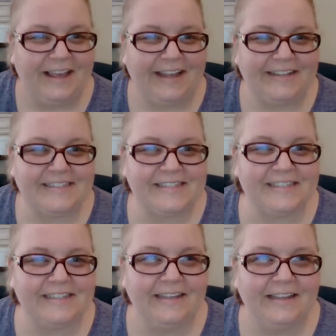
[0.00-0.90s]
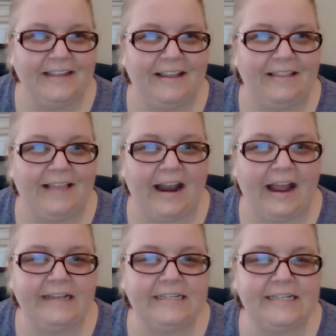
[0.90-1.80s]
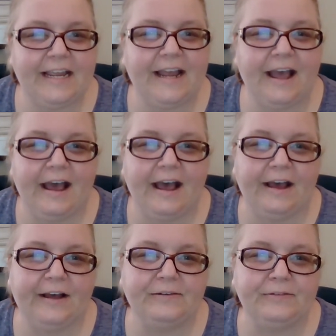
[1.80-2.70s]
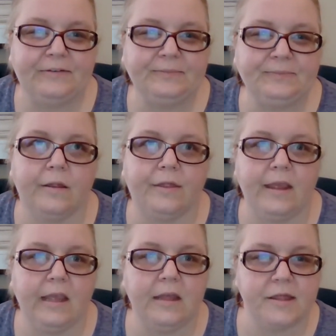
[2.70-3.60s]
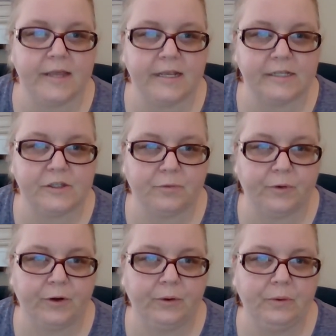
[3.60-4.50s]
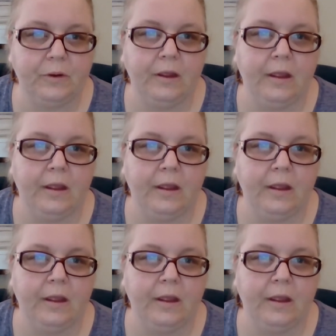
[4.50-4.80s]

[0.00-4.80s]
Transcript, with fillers: It's that idea of thinking things through